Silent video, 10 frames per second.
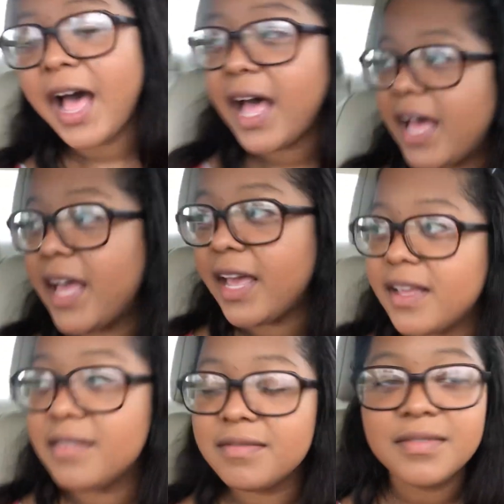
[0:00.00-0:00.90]

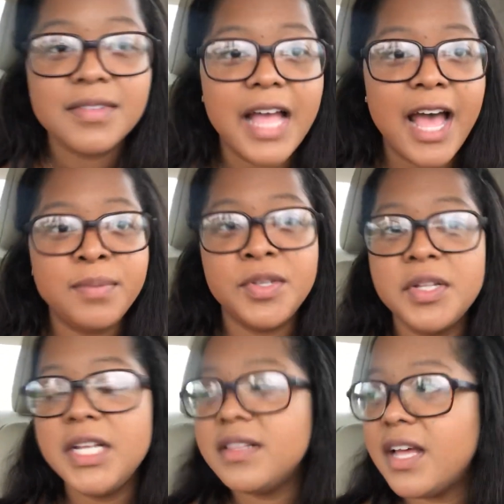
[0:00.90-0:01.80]
I
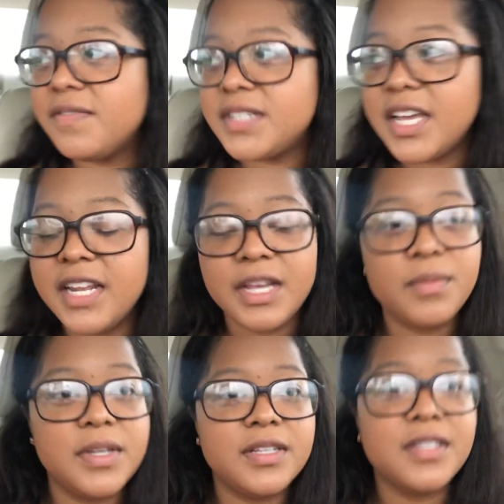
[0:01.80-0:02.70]
absolutely loved it.
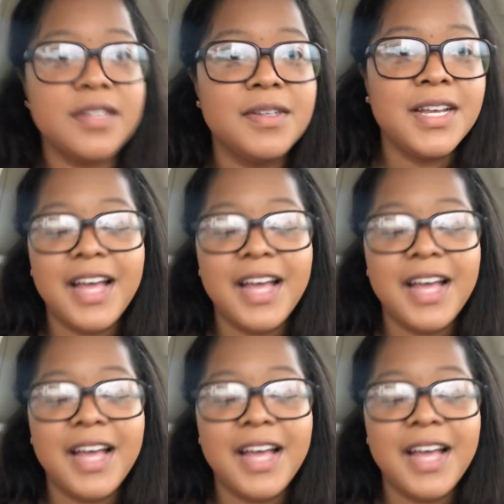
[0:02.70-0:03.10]
It was,